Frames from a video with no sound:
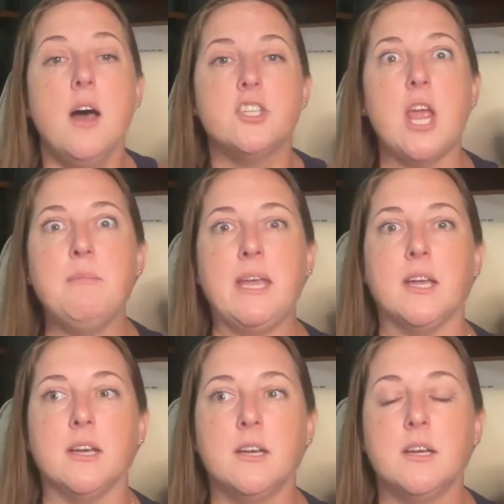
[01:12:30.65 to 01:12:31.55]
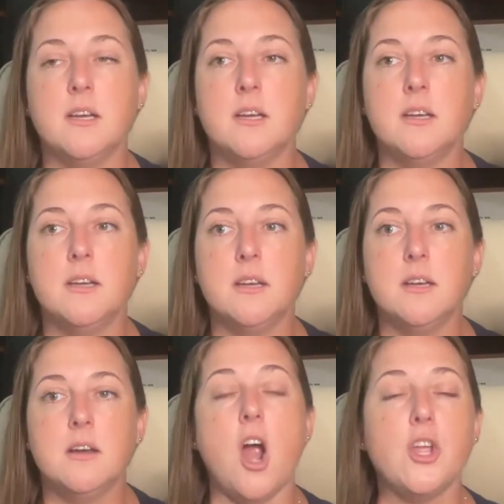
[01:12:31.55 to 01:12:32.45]
Jamie,
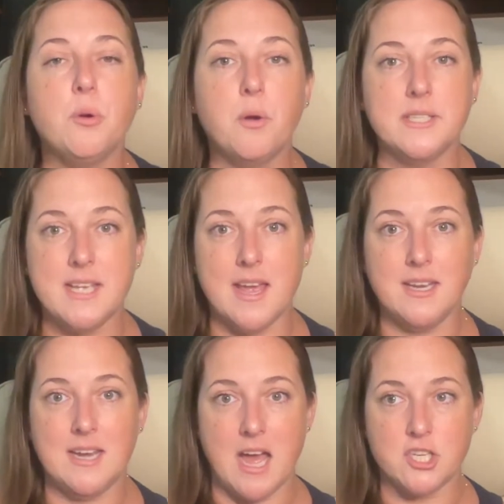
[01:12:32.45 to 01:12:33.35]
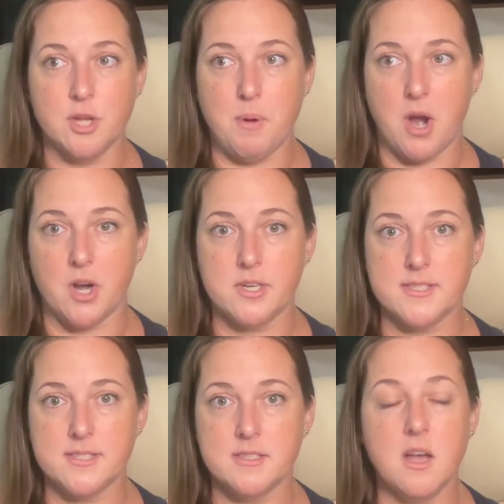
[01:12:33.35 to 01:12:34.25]
are you going to any national
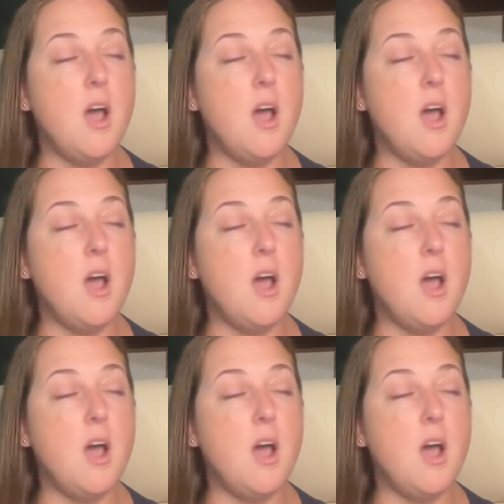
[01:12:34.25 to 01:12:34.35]
parks?